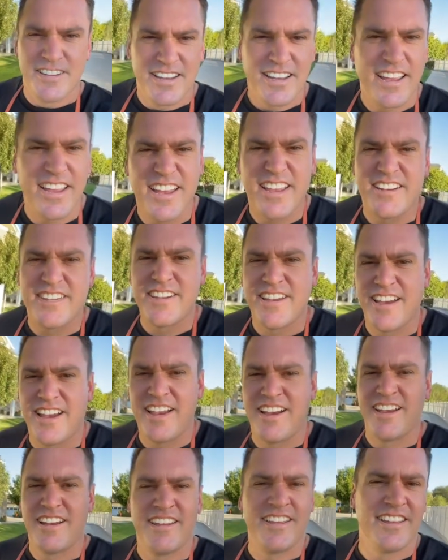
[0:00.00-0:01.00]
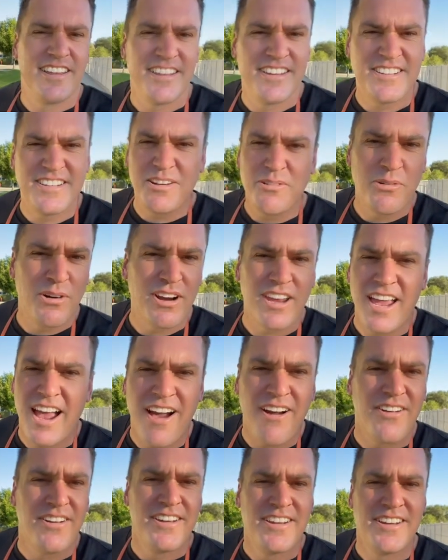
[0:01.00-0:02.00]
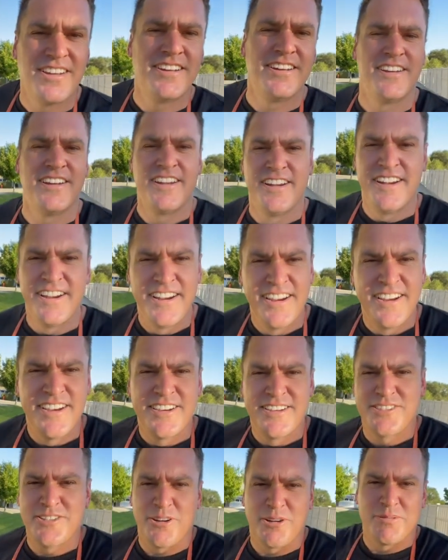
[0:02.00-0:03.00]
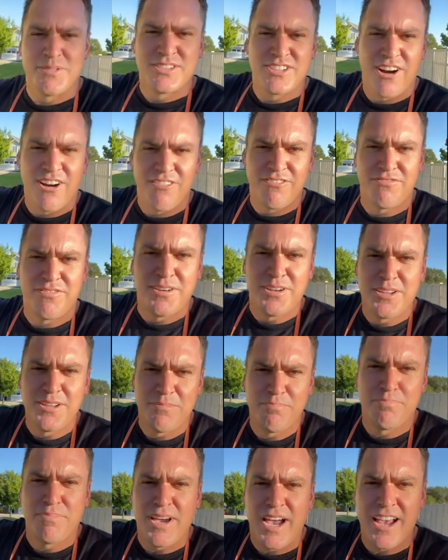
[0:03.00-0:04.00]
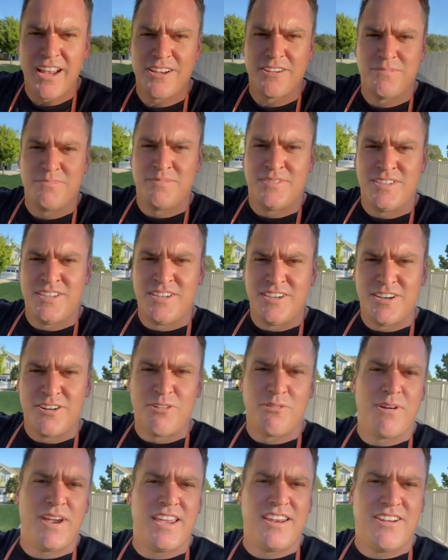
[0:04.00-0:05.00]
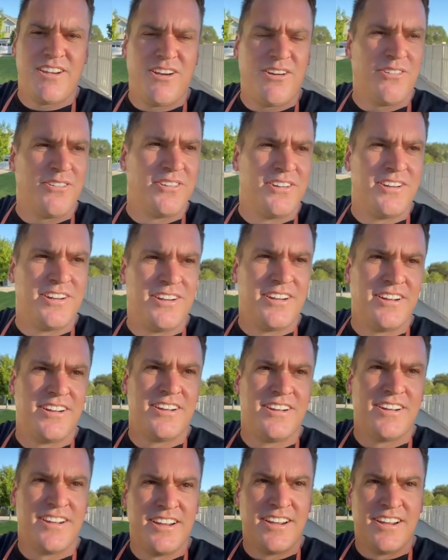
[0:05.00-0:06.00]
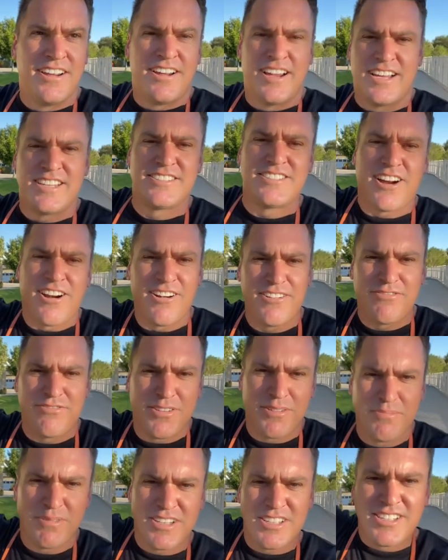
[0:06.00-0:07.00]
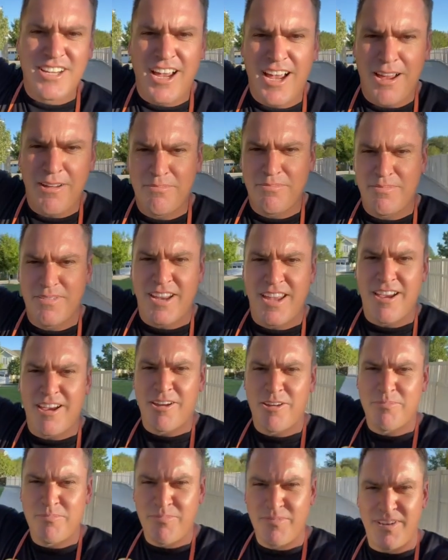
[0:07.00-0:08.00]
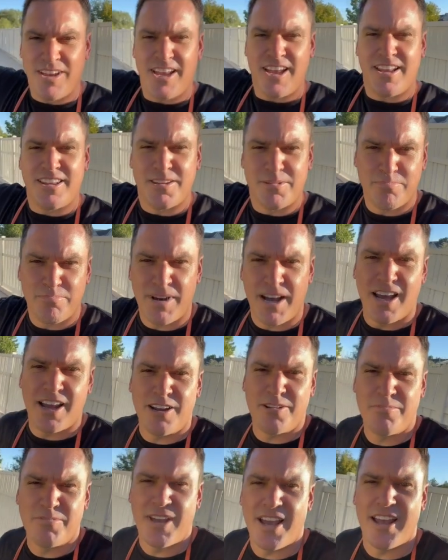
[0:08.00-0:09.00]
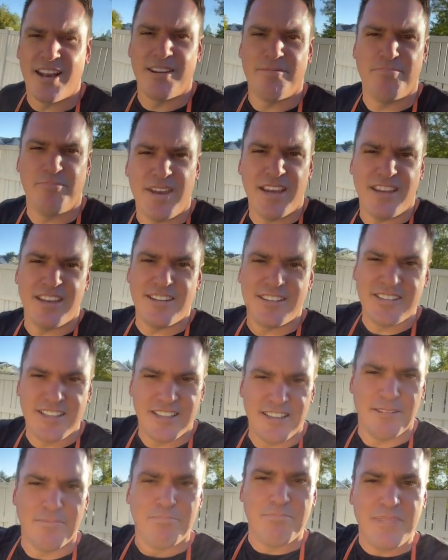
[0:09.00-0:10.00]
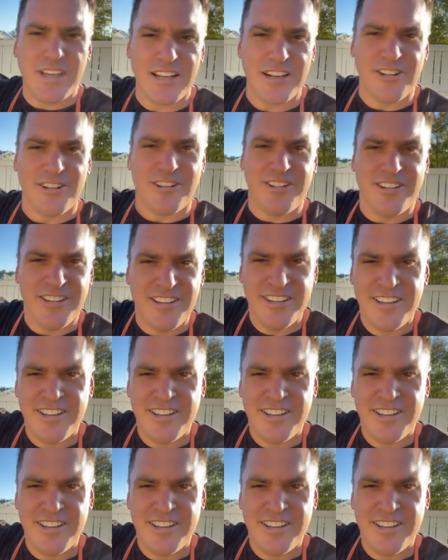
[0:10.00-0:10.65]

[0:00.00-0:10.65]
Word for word: and uh, it didn't work out. So I'm starting from the bottom, or wait, no. I started from the top, now I'm at the bottom, gotta make it to the middle,